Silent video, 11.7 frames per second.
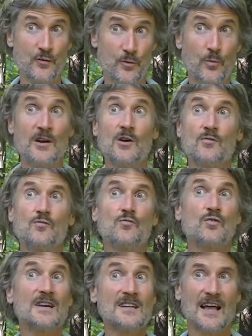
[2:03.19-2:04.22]
We don't
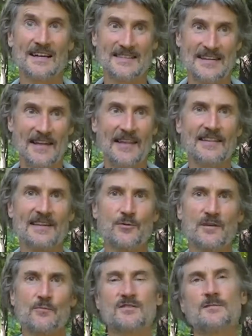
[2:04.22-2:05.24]
realize that. I think that's one of
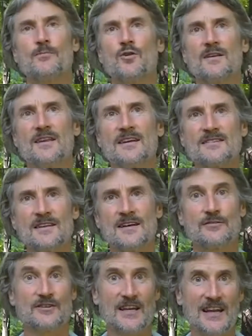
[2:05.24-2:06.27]
the most important things to
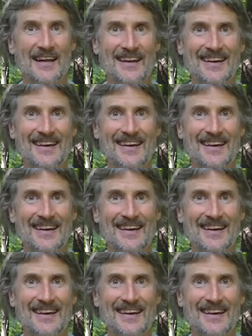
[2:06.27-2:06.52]
understand,